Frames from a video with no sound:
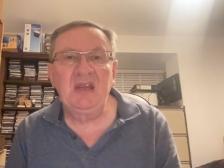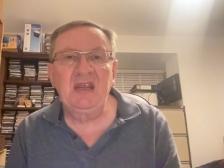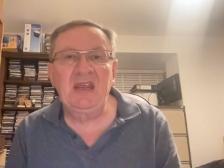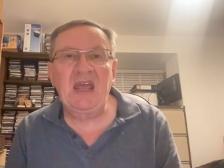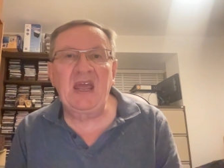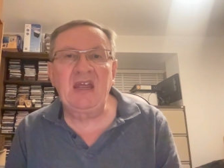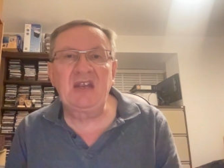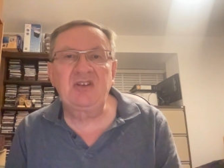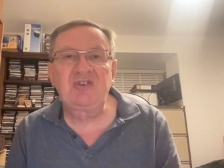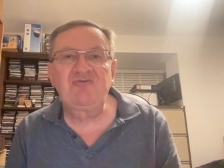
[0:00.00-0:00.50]

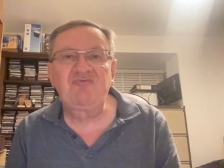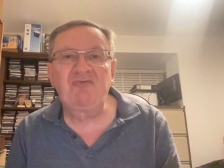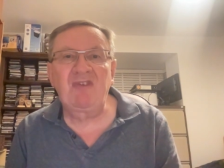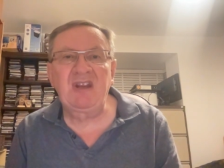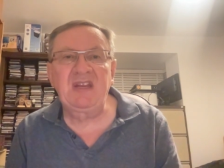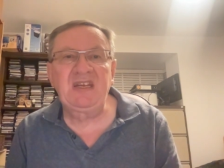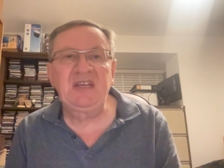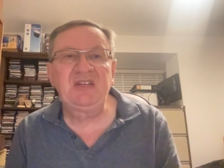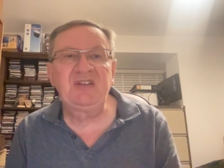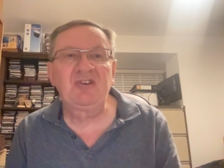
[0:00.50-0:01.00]
get
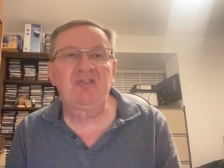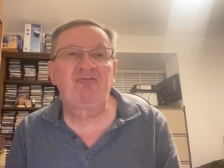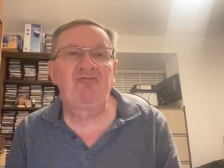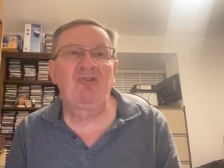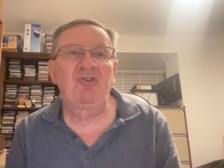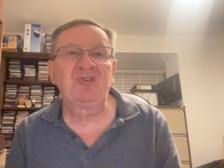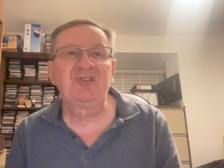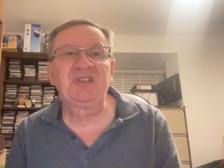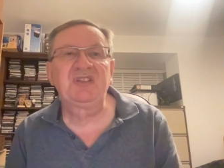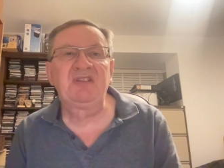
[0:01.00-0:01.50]
ready to
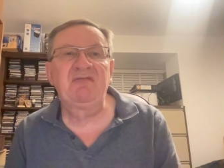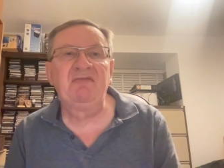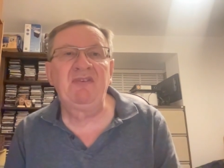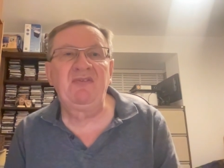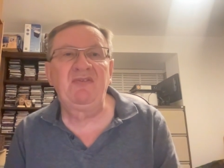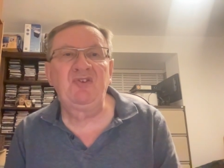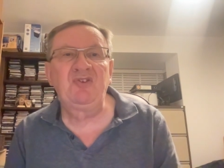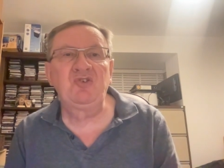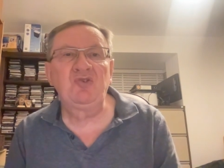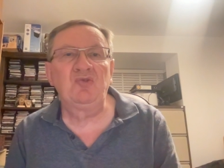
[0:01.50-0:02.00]
cross the
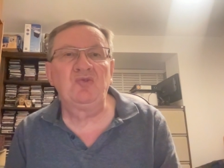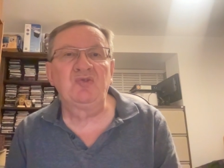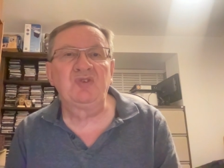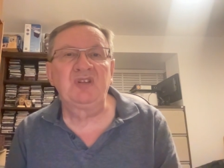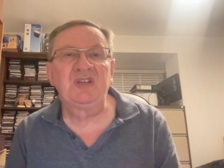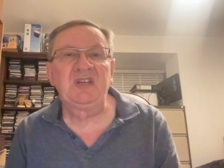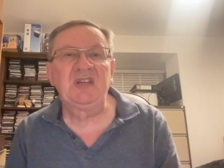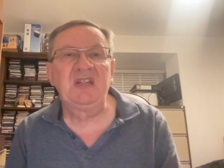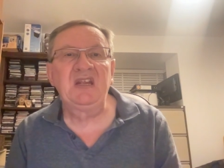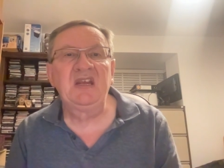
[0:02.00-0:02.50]
river
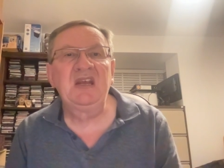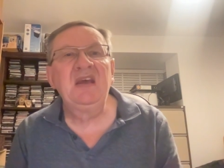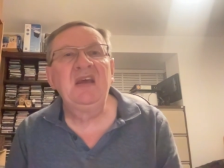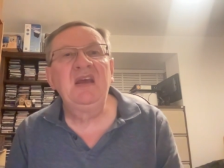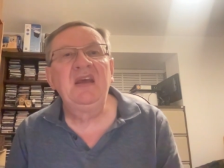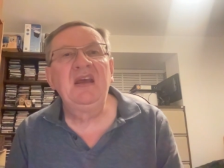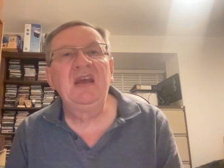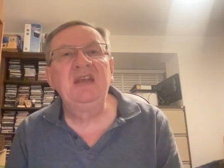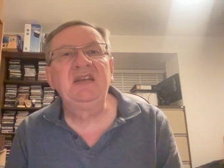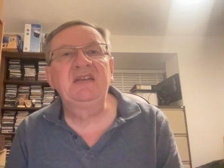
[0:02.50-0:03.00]
Jordan
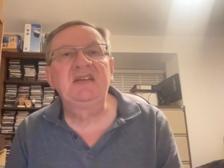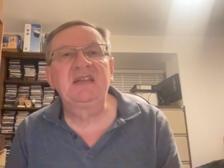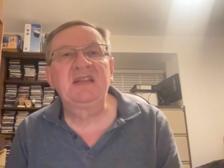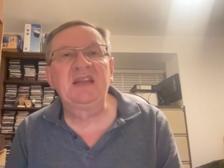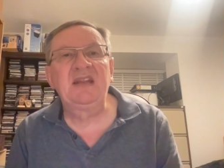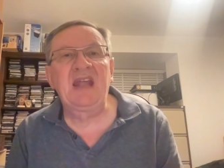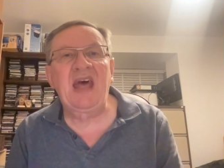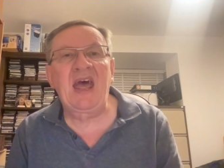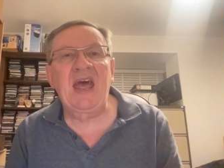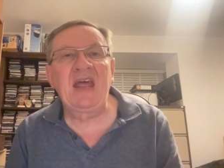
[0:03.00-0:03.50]
into
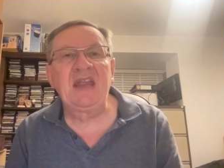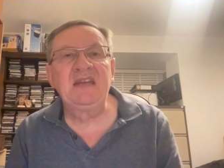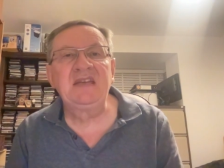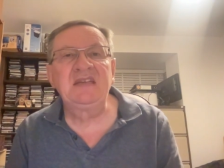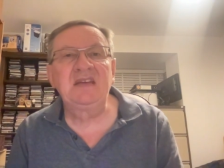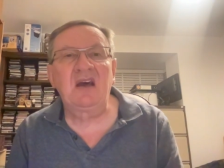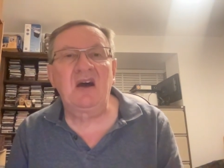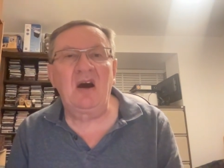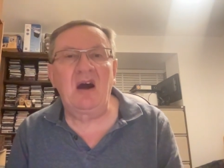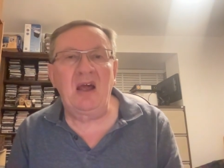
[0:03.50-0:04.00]
the
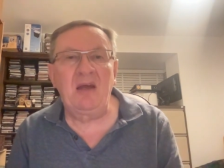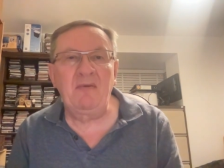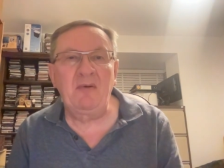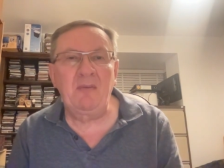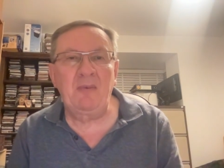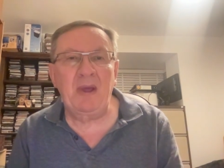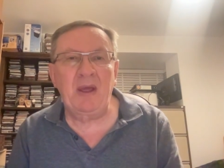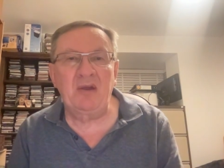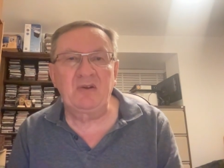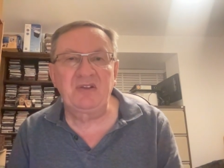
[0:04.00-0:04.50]
land I am
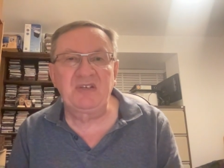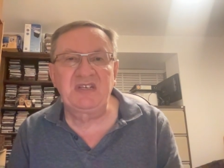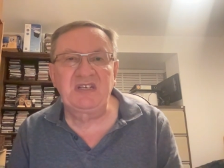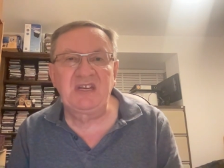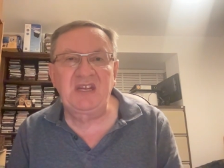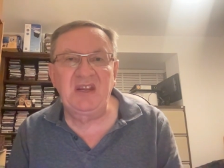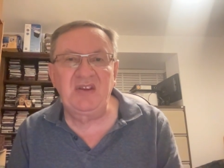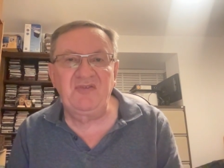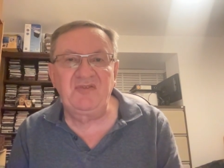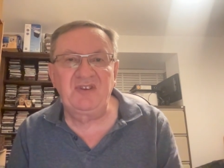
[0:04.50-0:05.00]
about
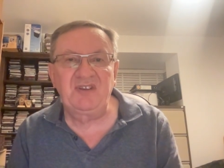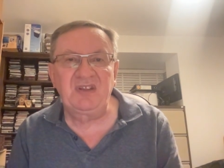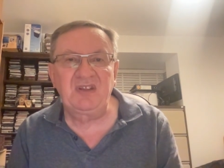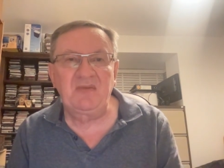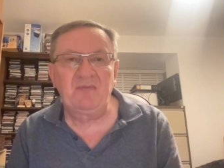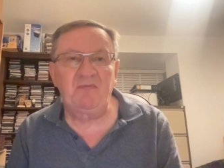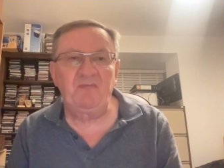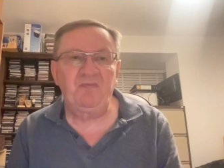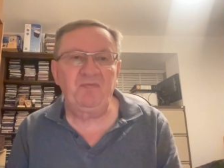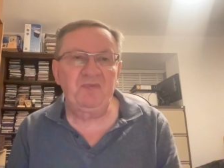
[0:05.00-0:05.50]
to give to
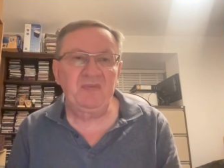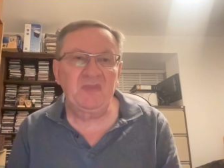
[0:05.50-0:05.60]
them,